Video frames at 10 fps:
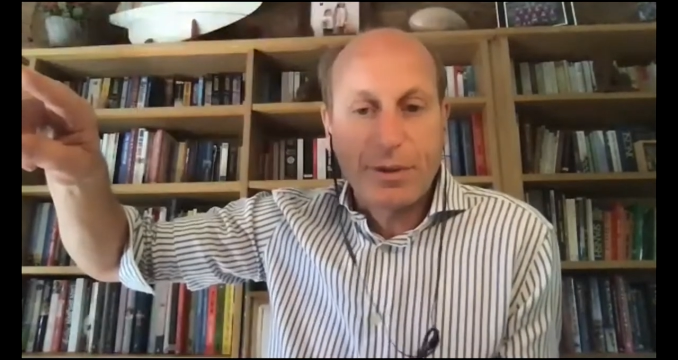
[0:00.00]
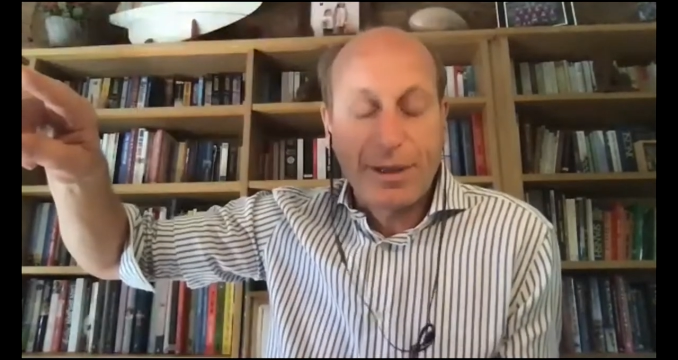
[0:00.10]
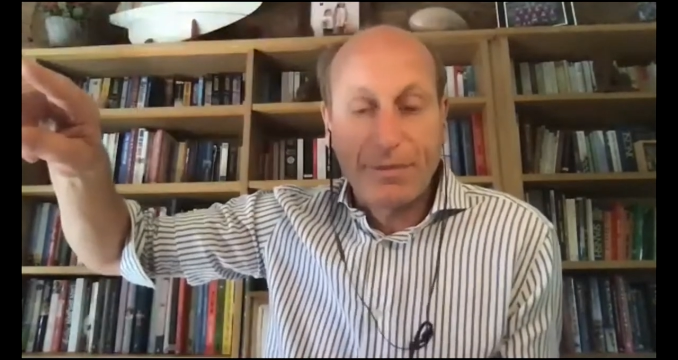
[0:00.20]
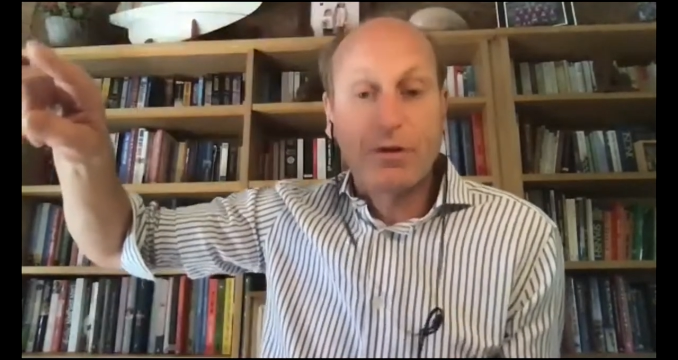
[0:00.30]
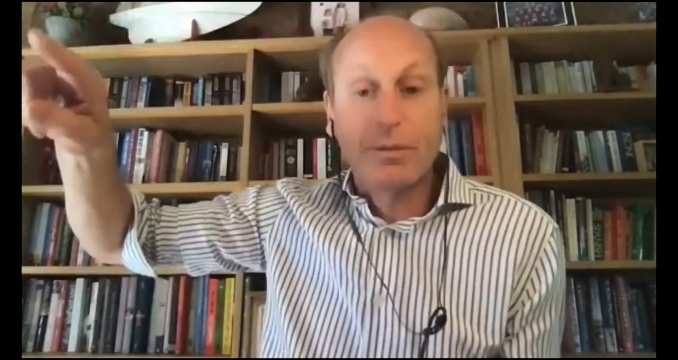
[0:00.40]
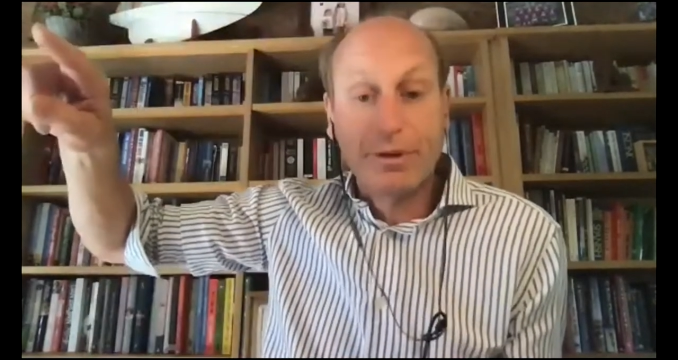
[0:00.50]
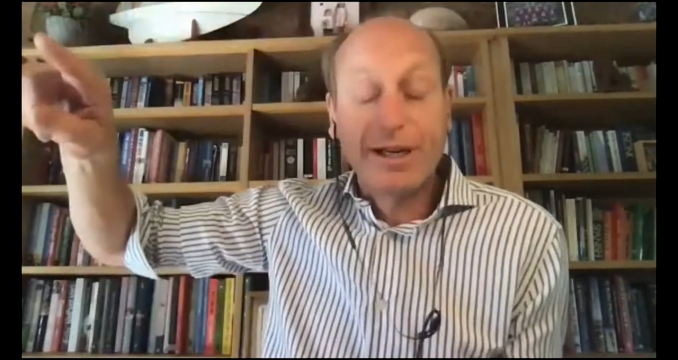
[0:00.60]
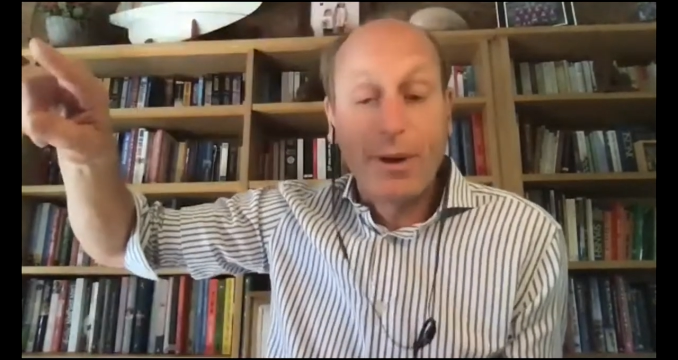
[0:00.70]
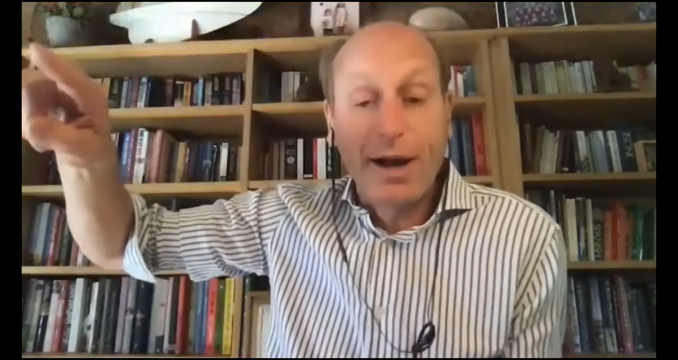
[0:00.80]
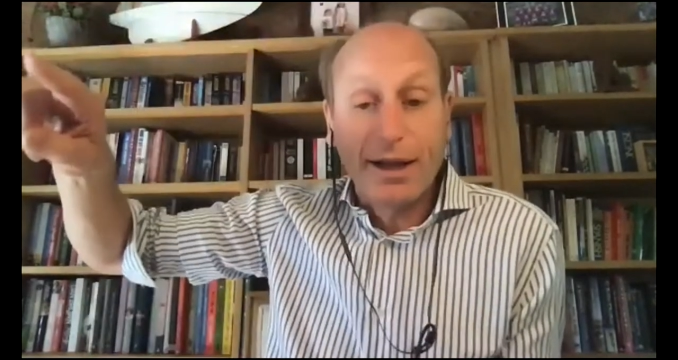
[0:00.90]
where they perform
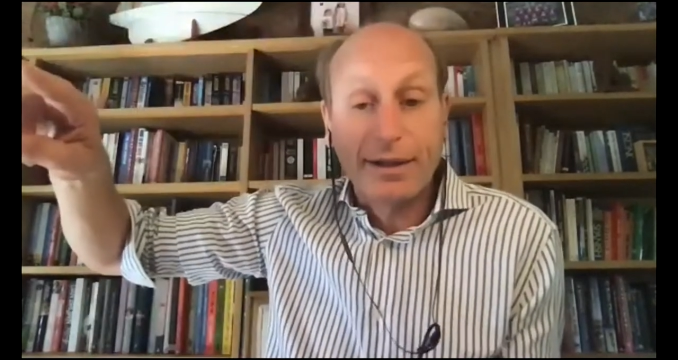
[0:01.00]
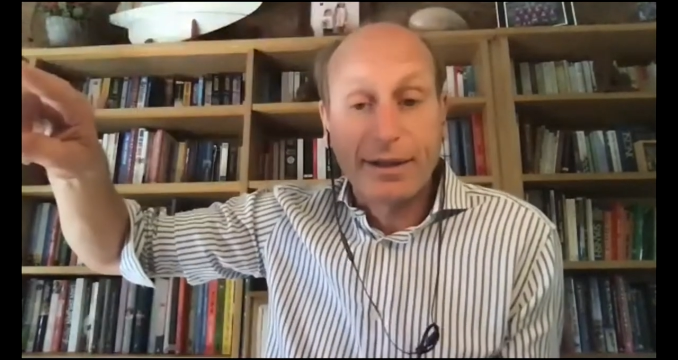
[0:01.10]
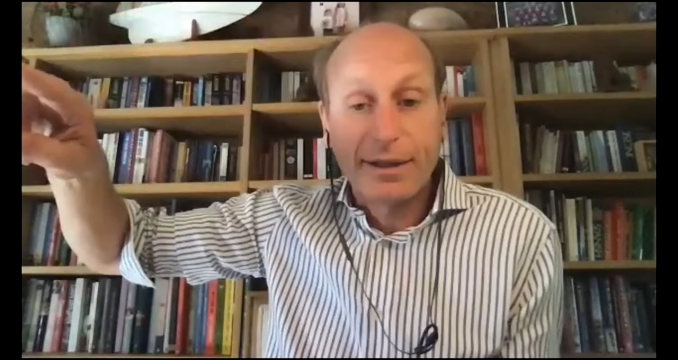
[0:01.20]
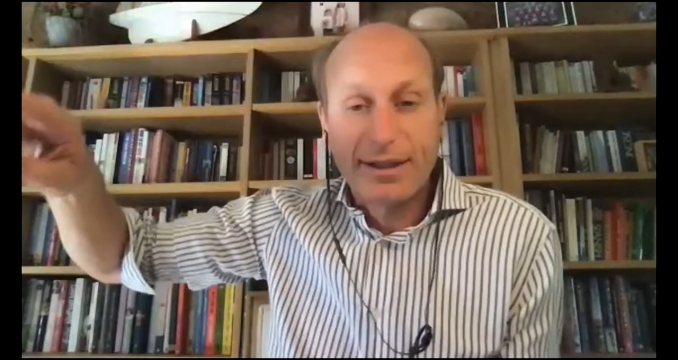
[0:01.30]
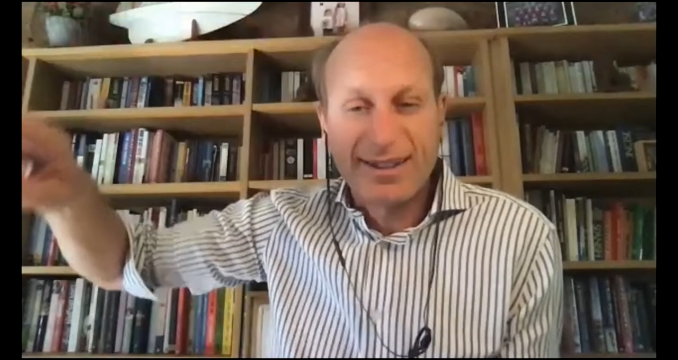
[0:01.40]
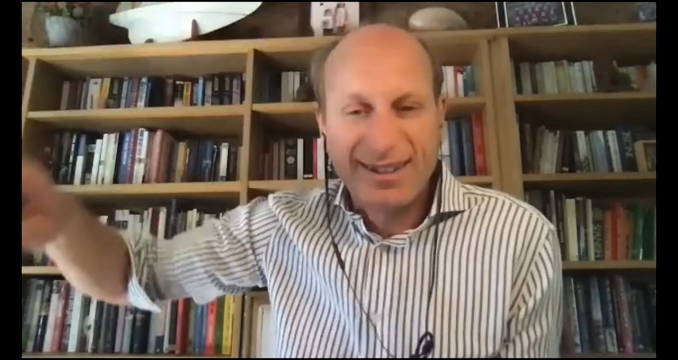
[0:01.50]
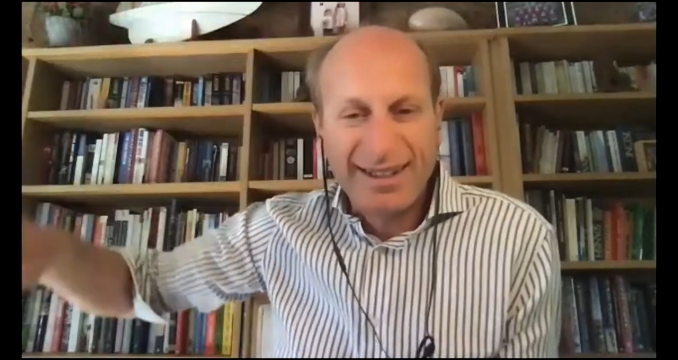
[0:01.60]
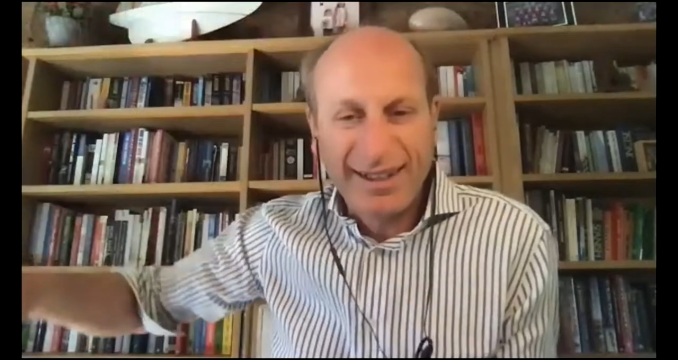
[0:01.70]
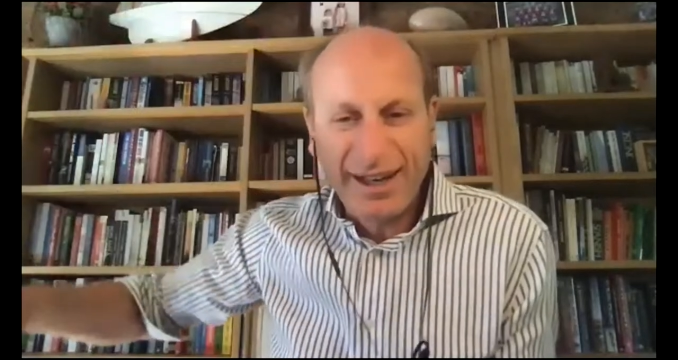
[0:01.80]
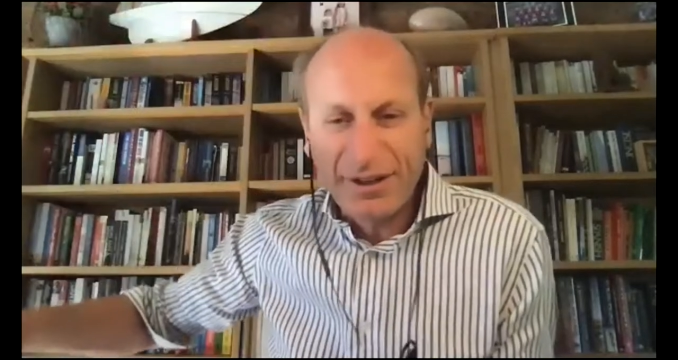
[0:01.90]
really well, and
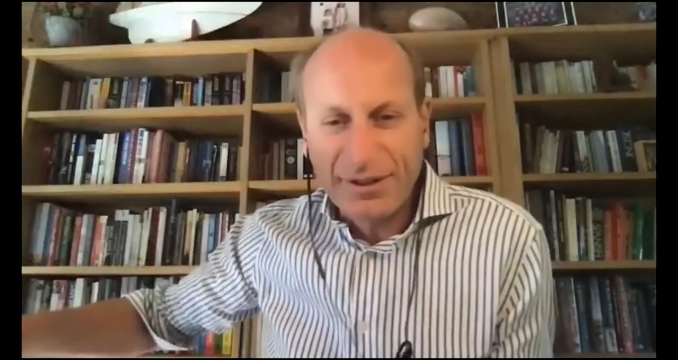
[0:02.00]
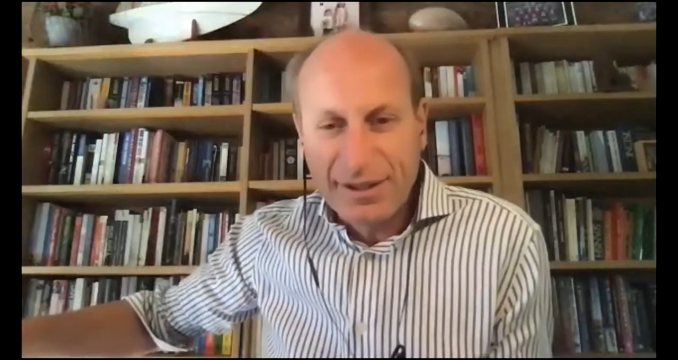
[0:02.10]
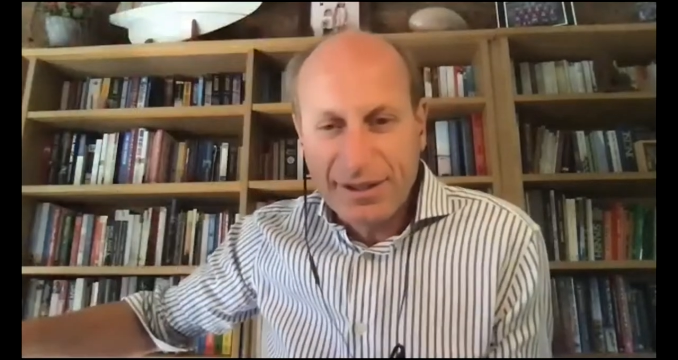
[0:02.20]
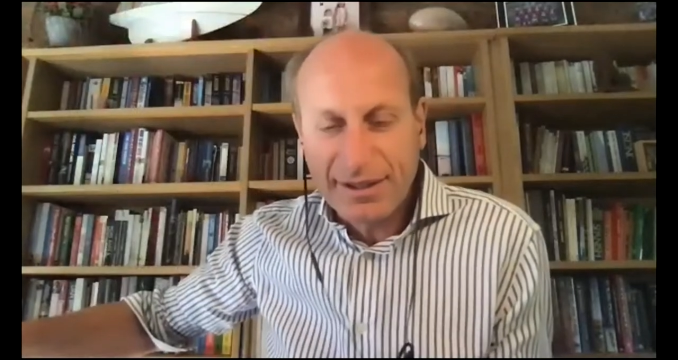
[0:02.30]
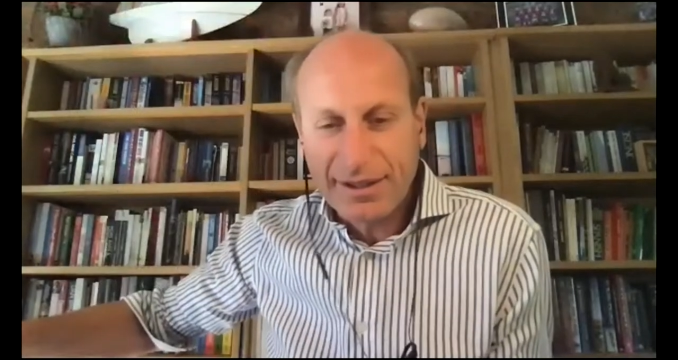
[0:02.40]
then they don't,